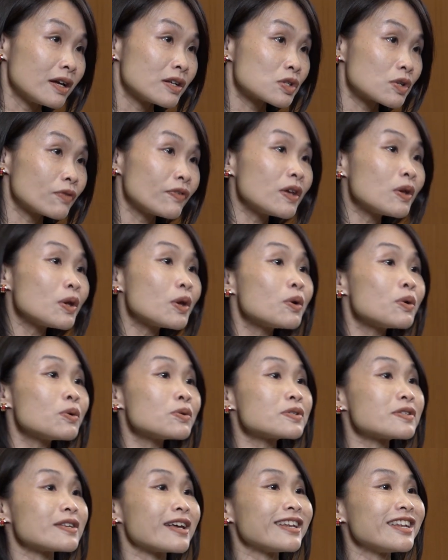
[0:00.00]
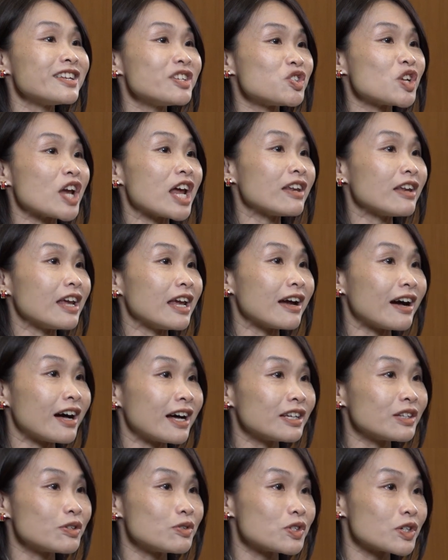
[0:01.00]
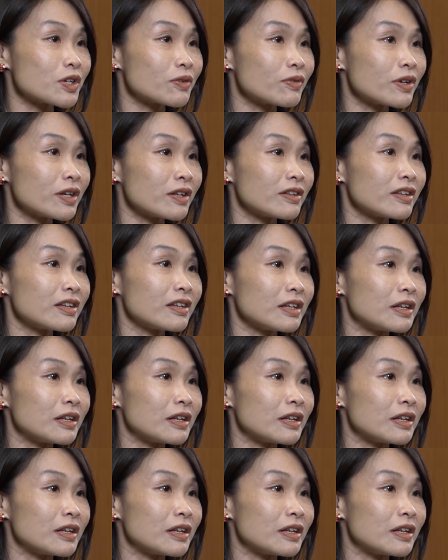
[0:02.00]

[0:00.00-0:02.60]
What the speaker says: So if you use any Gen AI to generate,